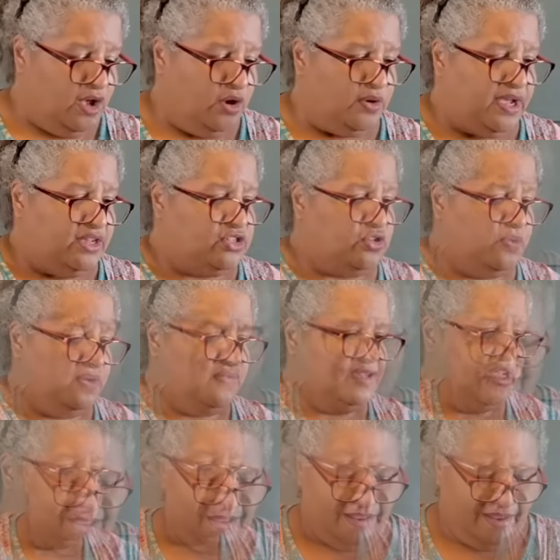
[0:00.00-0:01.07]
Okay, so we've
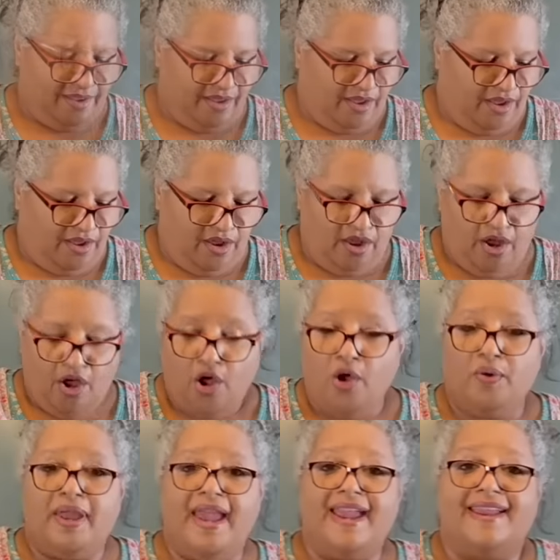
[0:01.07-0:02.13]
done that.
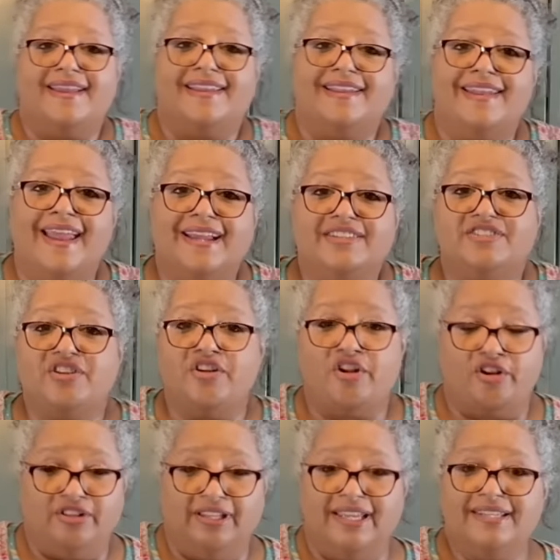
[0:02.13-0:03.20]
Okay, next on
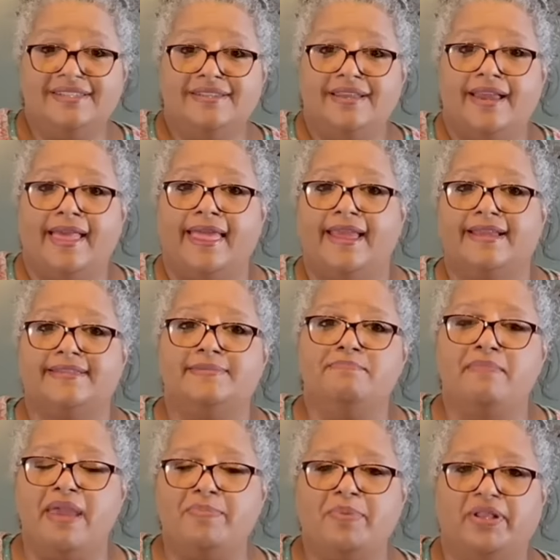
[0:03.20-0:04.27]
our list is
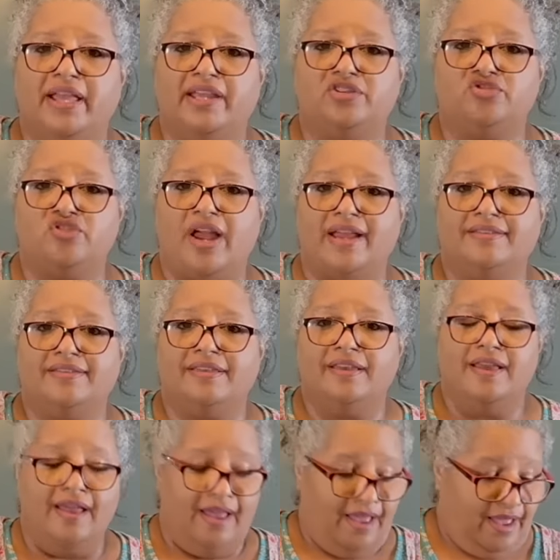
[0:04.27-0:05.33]
maple extract.
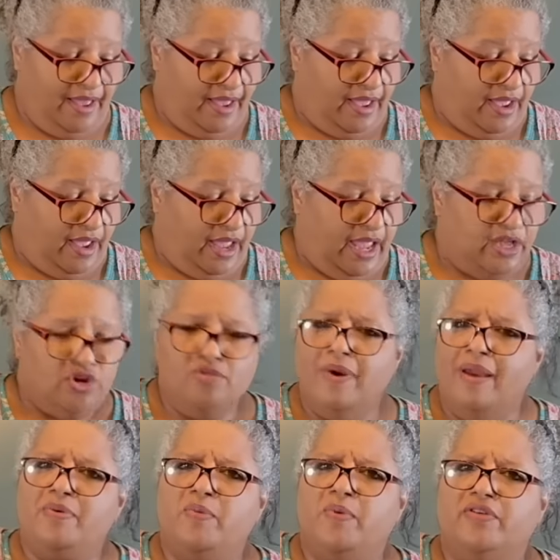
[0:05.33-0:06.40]
You
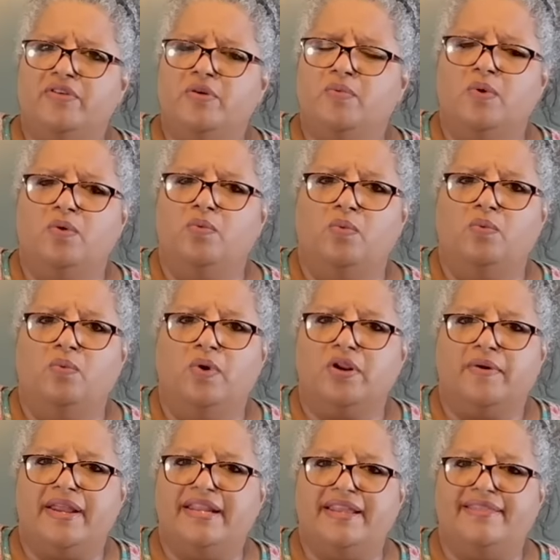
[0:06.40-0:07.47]
might be wondering, well, what do
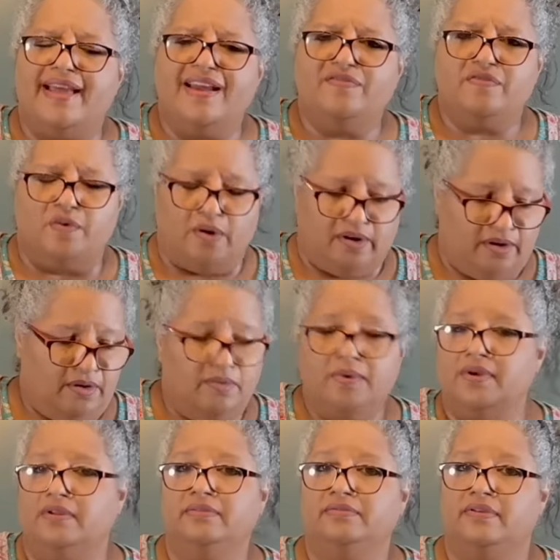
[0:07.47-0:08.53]
I need that for?
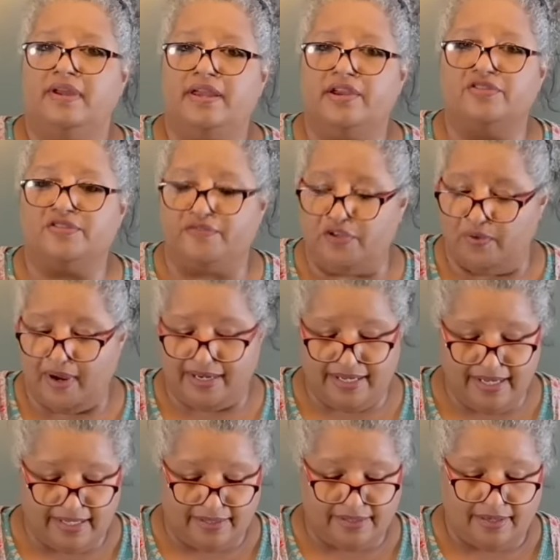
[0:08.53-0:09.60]
Well, here's a few
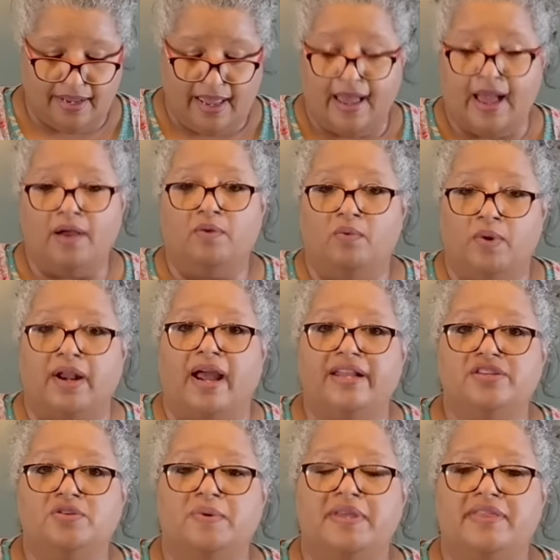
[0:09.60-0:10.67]
ideas. What I
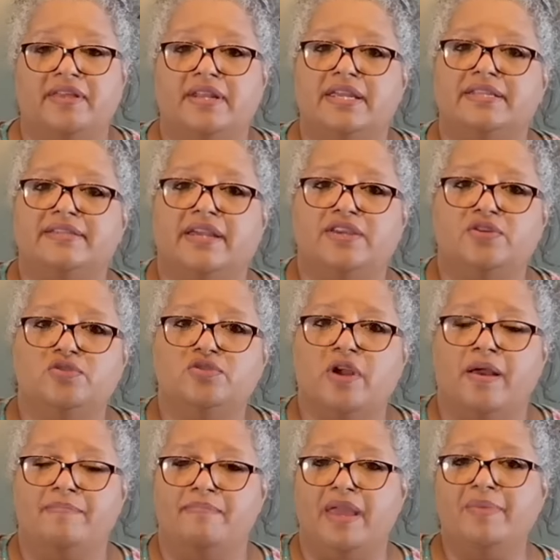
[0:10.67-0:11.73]
do with it is I use
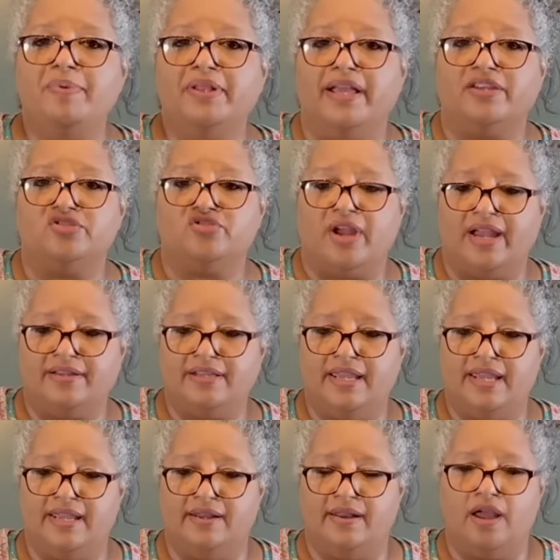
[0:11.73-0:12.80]
maple extract
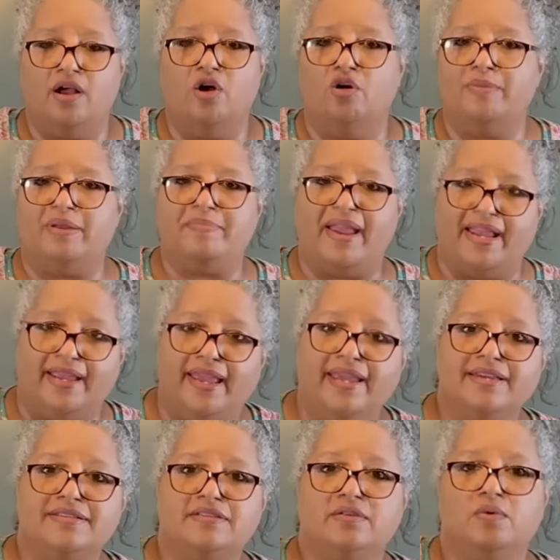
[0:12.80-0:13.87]
in homemade
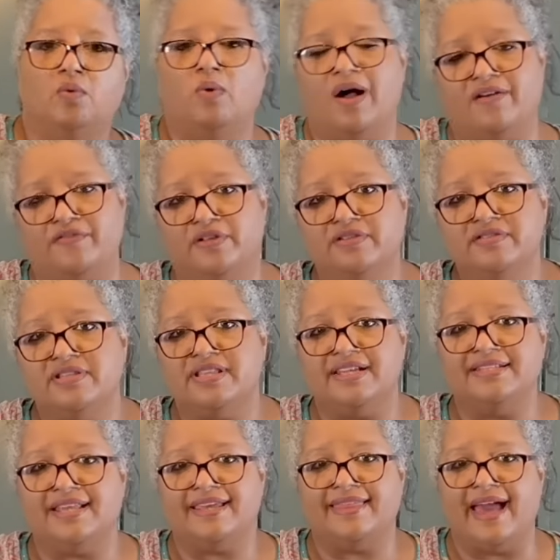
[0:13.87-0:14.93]
pancakes, waffles,
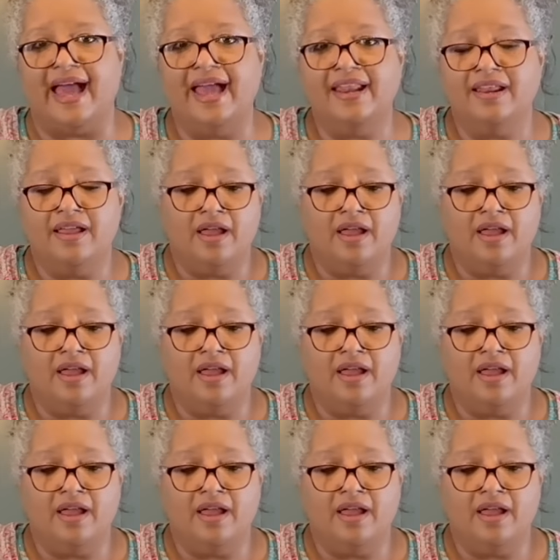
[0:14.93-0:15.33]
things like that.